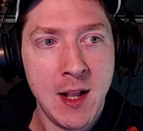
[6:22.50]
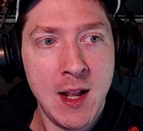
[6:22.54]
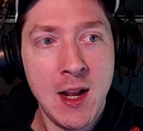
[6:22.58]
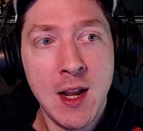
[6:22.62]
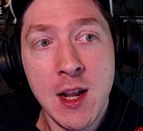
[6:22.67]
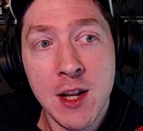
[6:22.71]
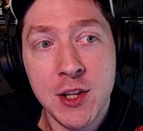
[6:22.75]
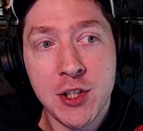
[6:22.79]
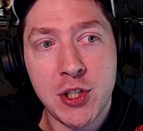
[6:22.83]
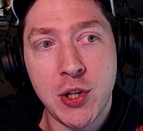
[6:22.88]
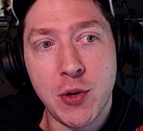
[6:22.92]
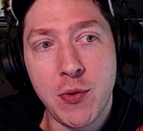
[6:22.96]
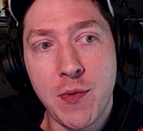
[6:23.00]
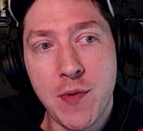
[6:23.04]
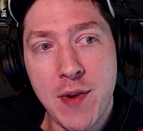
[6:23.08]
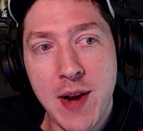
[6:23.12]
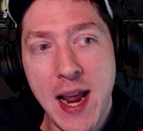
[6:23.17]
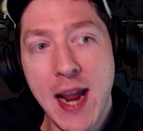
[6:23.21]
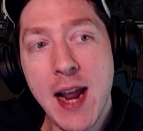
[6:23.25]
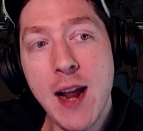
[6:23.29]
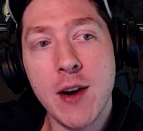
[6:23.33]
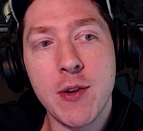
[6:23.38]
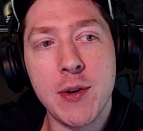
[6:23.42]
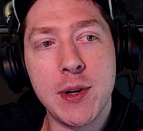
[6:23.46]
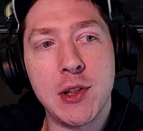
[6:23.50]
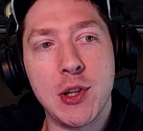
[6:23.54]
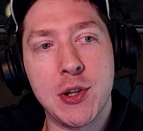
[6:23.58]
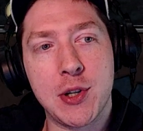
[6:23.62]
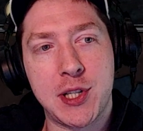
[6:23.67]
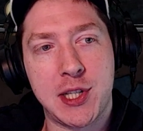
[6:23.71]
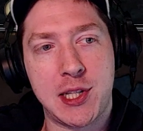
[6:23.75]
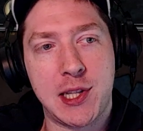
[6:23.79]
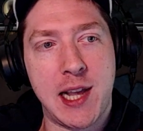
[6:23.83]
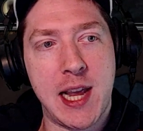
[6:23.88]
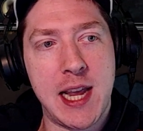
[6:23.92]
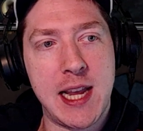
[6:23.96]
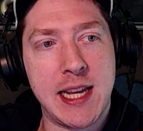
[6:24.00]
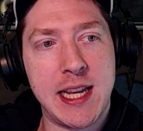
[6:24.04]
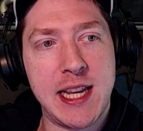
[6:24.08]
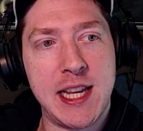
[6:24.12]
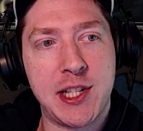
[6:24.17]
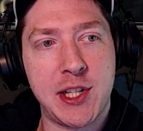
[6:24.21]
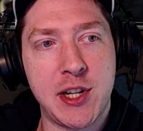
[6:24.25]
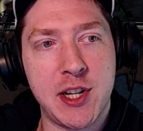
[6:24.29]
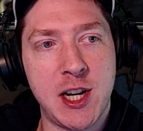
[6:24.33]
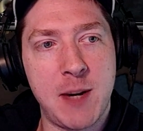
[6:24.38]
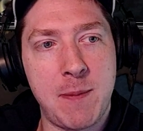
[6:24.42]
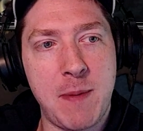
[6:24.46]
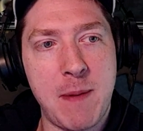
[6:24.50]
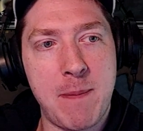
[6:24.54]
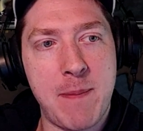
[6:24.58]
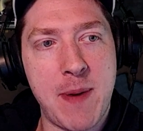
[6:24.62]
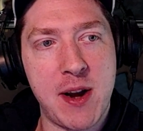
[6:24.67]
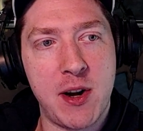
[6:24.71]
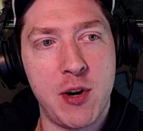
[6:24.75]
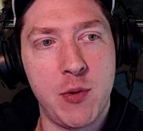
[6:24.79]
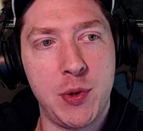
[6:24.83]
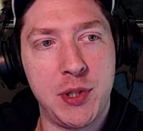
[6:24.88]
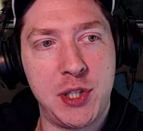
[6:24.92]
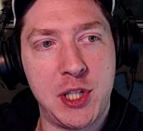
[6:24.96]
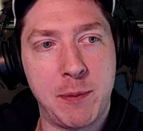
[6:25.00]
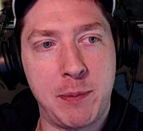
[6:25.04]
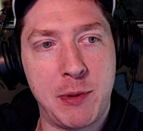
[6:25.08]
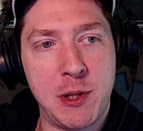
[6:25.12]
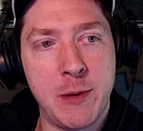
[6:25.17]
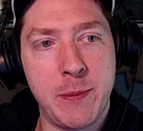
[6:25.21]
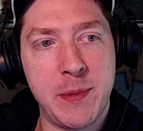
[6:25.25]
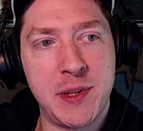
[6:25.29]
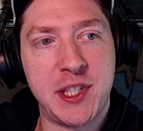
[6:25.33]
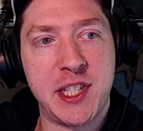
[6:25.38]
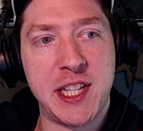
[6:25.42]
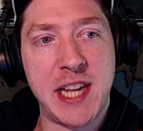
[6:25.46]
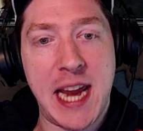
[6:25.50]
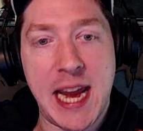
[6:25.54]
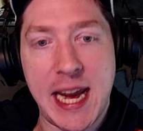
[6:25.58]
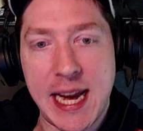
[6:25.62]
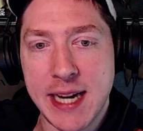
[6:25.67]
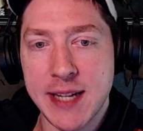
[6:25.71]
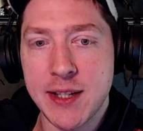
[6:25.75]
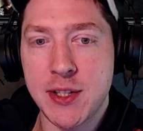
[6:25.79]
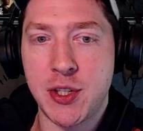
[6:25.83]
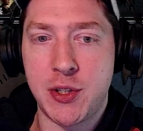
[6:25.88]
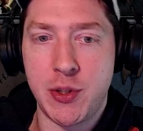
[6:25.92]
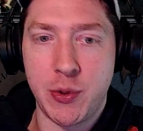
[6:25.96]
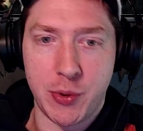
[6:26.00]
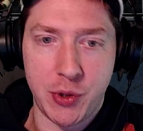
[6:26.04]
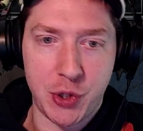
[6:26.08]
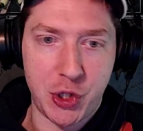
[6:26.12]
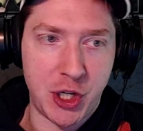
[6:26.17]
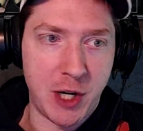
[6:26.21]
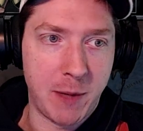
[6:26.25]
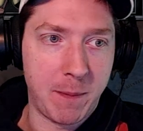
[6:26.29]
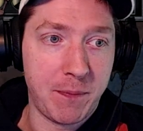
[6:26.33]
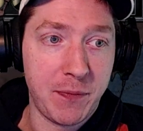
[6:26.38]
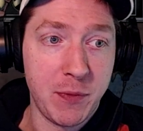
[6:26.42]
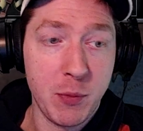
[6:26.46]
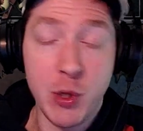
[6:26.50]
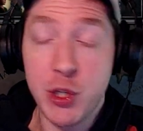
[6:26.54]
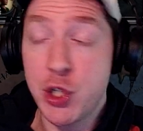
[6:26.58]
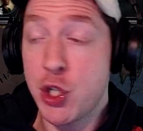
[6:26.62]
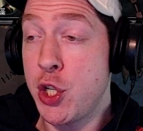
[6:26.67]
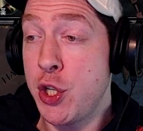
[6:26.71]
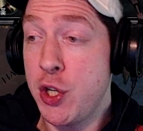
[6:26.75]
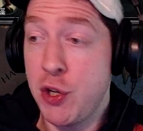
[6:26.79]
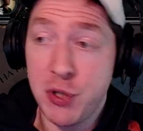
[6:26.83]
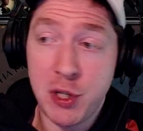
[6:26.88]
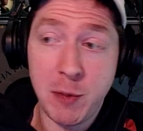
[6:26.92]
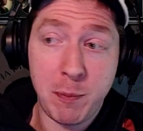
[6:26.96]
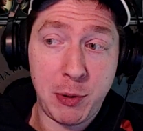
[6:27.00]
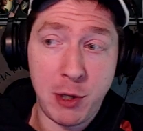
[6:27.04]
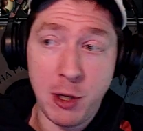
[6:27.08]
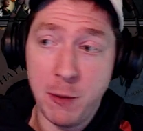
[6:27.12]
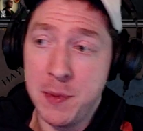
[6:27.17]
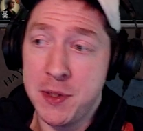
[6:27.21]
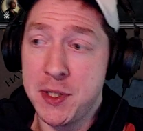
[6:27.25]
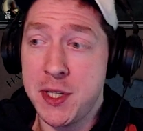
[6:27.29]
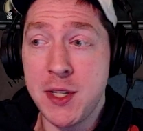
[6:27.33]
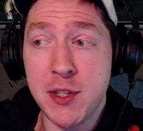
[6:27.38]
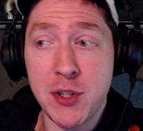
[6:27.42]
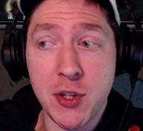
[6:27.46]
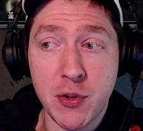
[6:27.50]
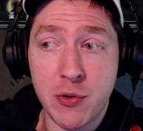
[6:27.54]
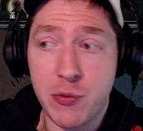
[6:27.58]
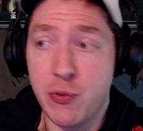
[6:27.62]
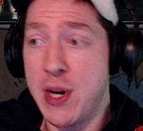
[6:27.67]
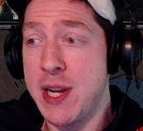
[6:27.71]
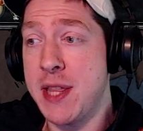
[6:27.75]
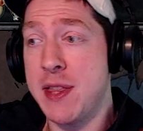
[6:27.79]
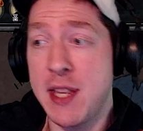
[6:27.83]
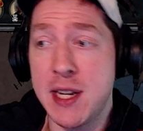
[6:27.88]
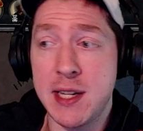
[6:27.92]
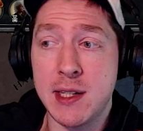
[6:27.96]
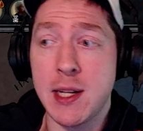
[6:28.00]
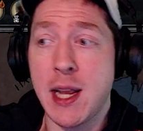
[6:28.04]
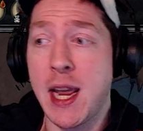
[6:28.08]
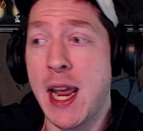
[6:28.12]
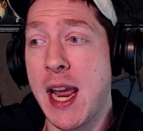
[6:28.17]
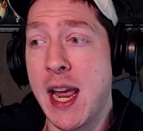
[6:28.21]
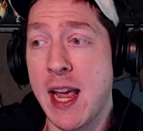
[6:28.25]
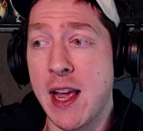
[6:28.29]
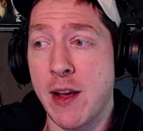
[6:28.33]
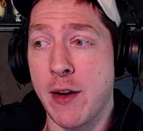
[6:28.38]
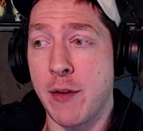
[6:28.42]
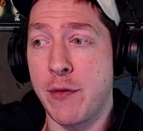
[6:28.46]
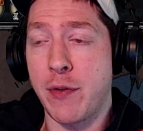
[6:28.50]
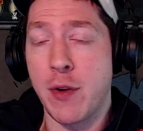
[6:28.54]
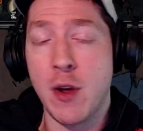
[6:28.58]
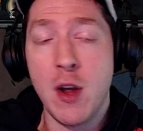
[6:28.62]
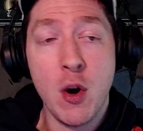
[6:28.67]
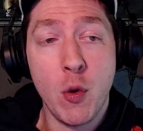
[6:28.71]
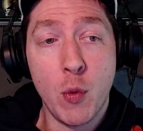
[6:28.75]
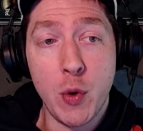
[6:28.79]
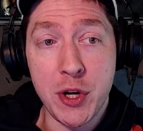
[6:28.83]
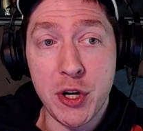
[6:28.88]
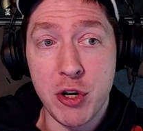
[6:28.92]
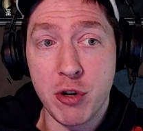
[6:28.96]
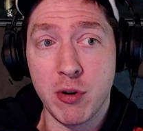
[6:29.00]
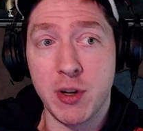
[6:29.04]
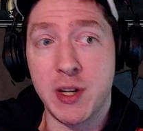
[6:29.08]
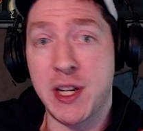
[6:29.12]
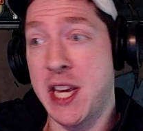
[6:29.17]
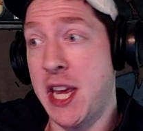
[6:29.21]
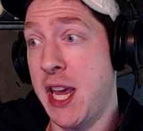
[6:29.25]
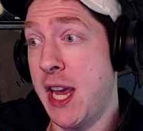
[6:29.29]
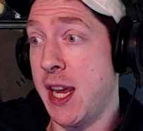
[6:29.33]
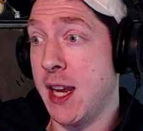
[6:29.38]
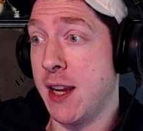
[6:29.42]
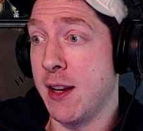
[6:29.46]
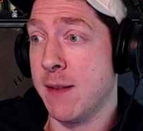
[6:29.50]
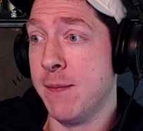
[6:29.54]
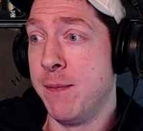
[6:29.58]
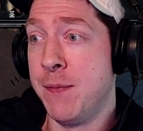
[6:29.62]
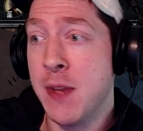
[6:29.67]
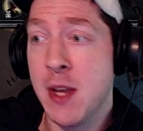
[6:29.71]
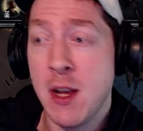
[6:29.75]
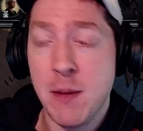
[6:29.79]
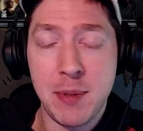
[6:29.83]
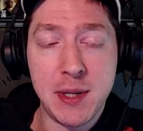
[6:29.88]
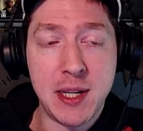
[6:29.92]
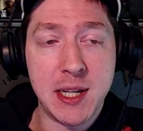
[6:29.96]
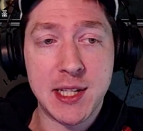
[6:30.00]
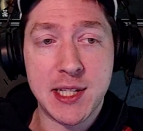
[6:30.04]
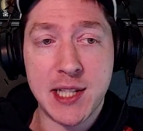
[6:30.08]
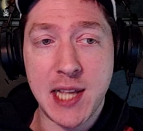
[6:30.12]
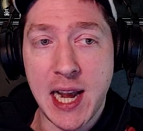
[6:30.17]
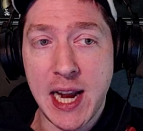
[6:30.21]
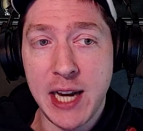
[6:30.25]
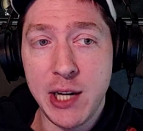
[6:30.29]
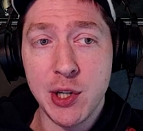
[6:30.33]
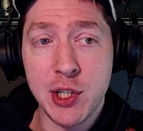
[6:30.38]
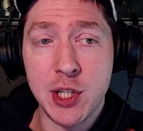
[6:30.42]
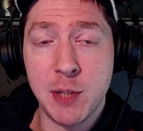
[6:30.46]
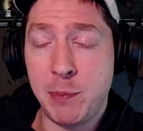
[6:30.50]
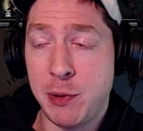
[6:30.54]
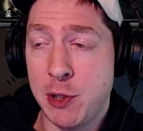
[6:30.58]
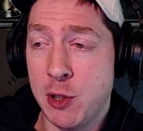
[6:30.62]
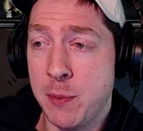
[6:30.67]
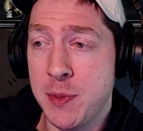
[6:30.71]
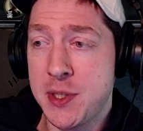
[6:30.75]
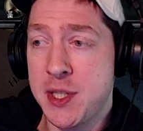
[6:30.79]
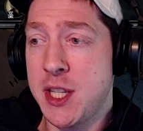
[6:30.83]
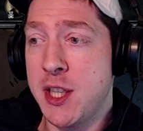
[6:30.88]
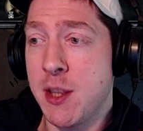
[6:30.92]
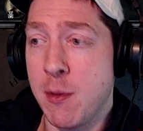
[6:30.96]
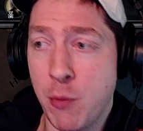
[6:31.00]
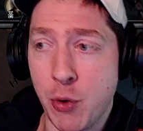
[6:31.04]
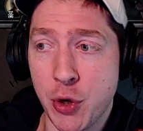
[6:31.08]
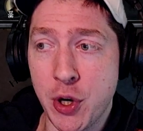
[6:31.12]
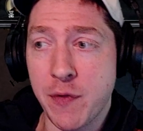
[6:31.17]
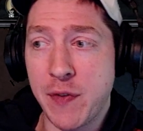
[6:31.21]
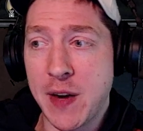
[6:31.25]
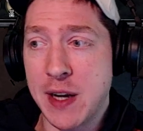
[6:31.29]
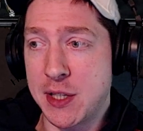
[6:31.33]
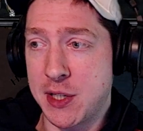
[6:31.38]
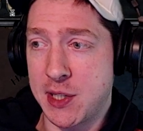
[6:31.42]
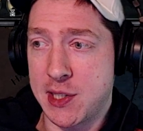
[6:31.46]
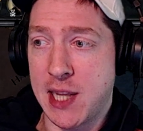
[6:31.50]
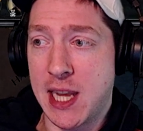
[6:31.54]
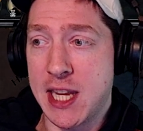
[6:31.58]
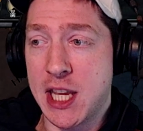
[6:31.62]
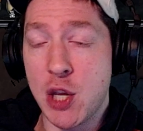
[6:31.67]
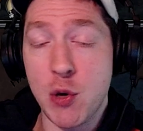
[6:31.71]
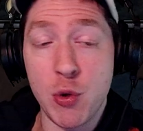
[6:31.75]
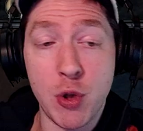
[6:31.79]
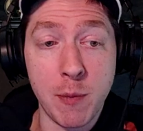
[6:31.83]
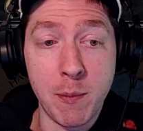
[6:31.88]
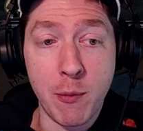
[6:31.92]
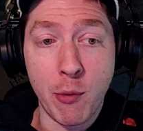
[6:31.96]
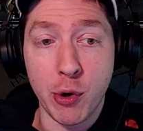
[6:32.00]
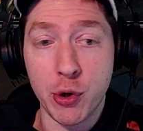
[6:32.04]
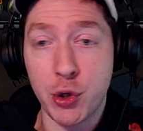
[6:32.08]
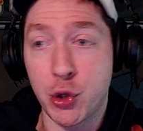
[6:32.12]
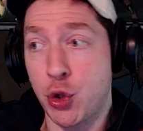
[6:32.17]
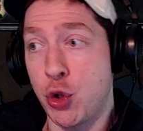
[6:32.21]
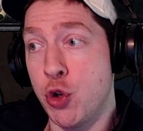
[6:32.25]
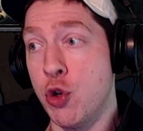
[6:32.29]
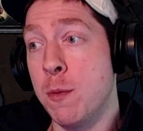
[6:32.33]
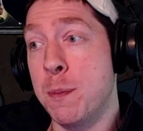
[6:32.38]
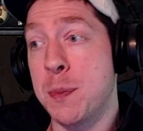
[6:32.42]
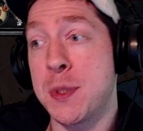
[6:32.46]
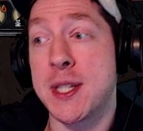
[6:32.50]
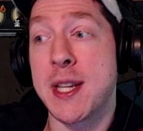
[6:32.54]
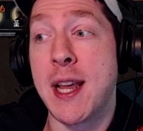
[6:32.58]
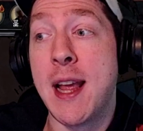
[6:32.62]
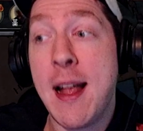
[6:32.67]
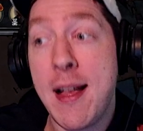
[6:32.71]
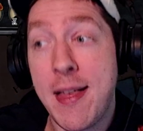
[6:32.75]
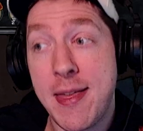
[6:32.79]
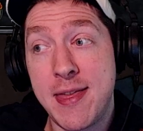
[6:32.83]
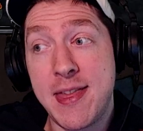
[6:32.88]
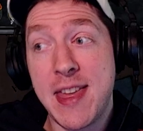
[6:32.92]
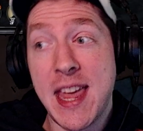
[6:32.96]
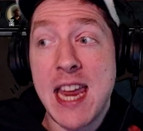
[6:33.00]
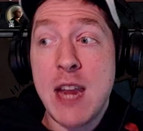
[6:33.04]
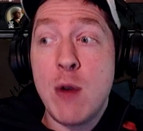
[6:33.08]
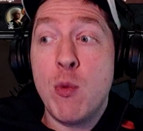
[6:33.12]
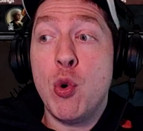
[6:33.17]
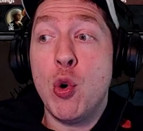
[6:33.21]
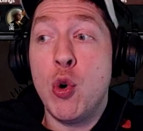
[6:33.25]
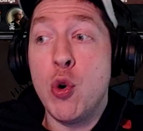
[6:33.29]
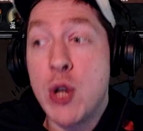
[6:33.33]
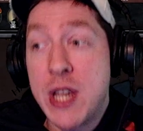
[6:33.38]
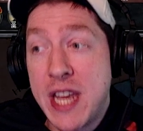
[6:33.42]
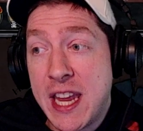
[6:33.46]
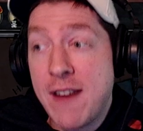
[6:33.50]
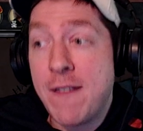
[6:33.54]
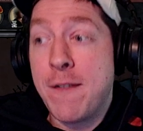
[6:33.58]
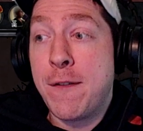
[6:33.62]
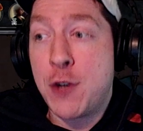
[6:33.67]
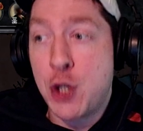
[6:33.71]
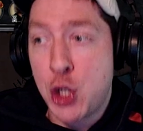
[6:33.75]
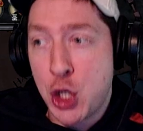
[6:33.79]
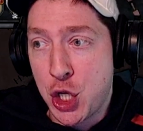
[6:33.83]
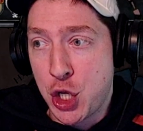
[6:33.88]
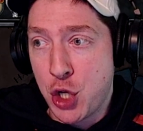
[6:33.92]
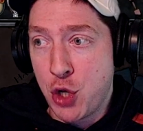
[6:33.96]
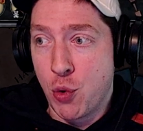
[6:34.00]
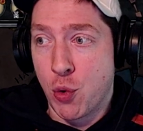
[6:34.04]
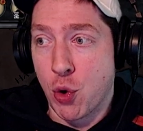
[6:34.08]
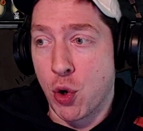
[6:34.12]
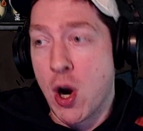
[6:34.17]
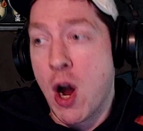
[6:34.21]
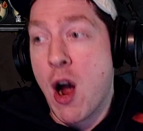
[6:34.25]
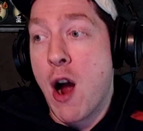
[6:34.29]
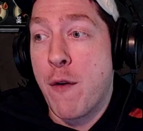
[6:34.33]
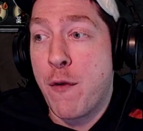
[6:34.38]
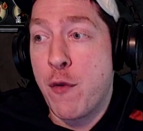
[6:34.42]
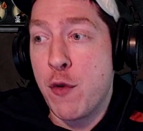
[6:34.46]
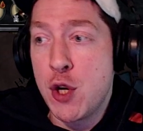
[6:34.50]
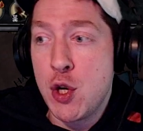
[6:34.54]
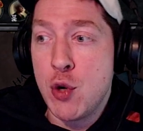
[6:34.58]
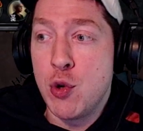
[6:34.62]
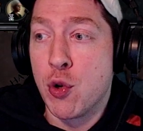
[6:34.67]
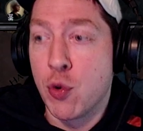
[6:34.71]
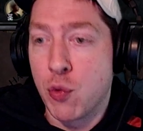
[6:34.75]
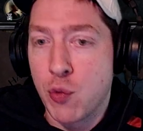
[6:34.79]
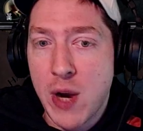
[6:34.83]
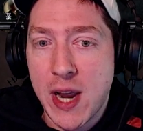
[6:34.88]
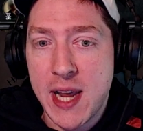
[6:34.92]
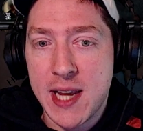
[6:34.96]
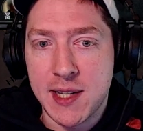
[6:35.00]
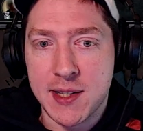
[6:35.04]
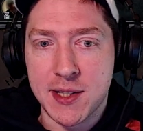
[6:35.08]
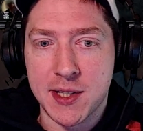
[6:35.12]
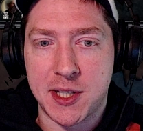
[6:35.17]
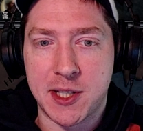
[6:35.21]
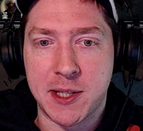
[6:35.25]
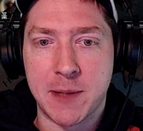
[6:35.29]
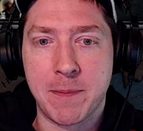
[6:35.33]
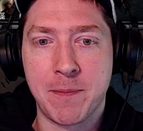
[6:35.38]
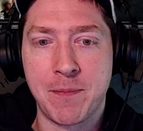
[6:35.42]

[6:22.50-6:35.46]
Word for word: So now it looks like he's going to be better with diplomacy and stewardship. Which, you know, diplomacy is a great thing to have when you're a king. Because the higher diplomacy, the more your vassals like you, the more troops they will give to you or offer you to raise.